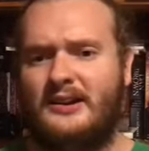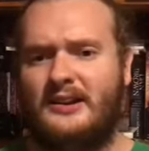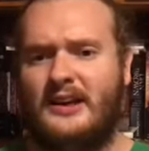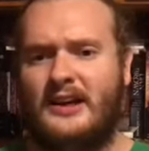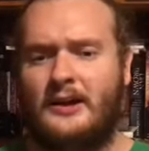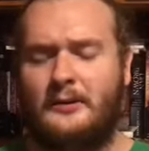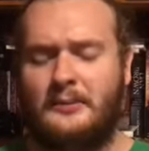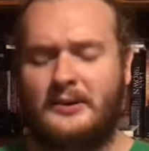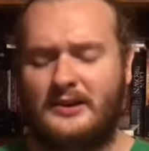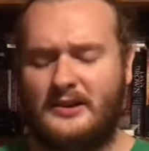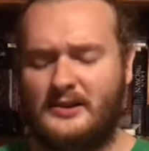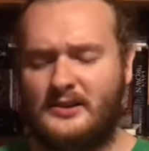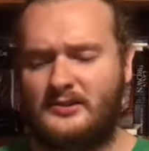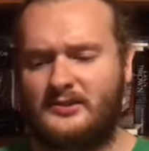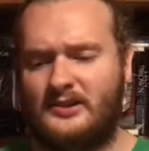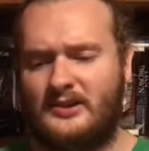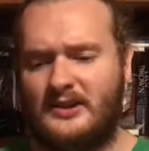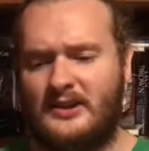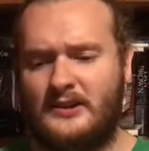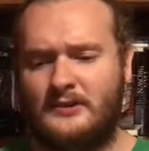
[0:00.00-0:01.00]
now because
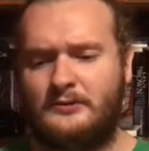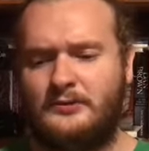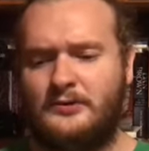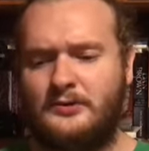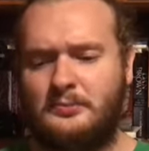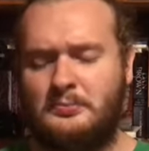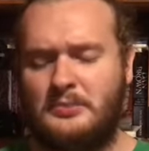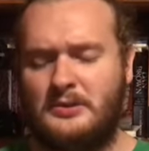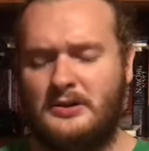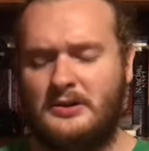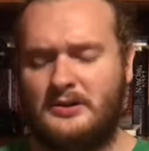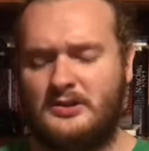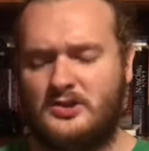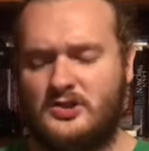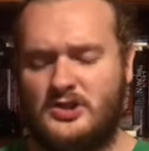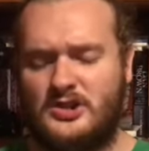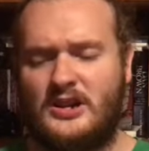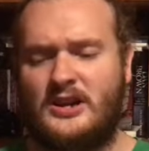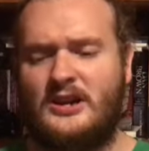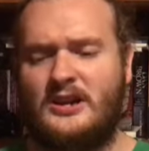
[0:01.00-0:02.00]
it gives me a
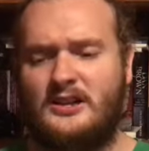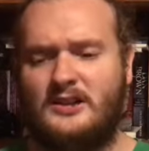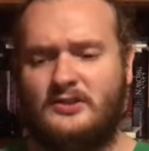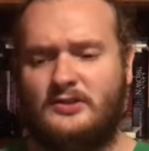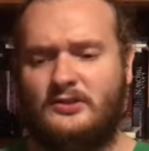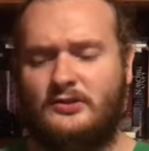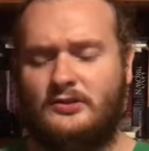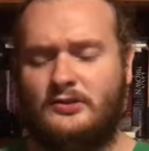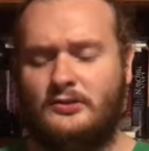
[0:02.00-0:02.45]
chance